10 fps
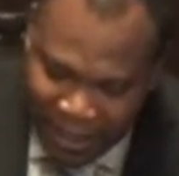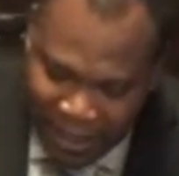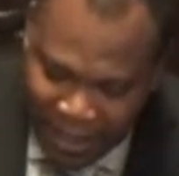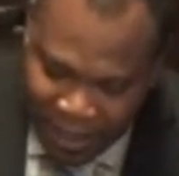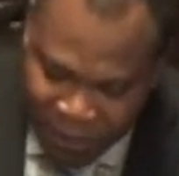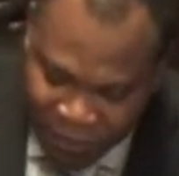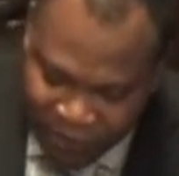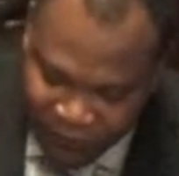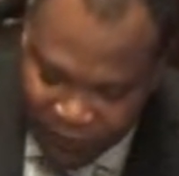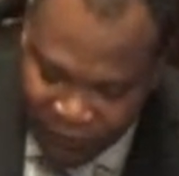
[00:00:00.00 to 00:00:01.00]
And let me
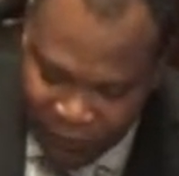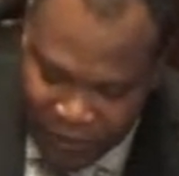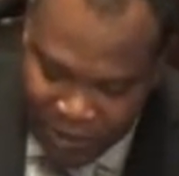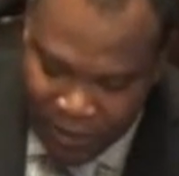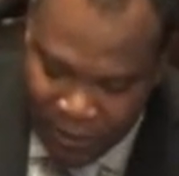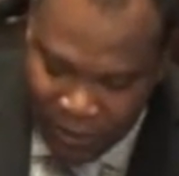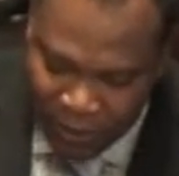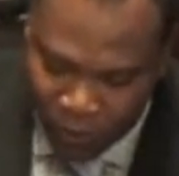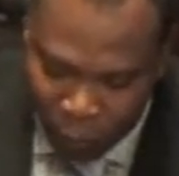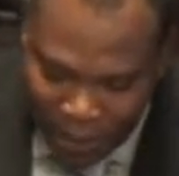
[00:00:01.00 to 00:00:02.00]
read from verse
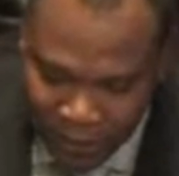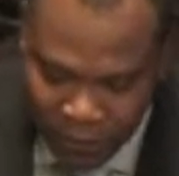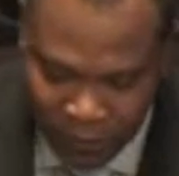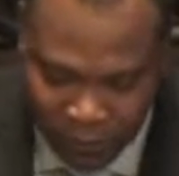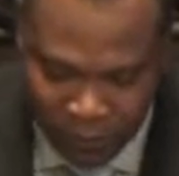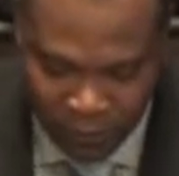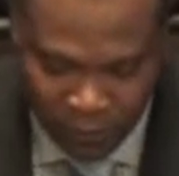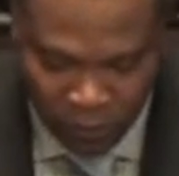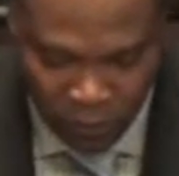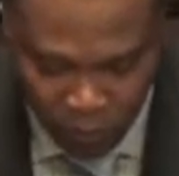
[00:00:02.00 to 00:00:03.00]
1
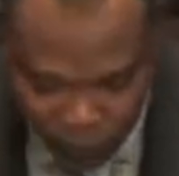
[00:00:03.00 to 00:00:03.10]
to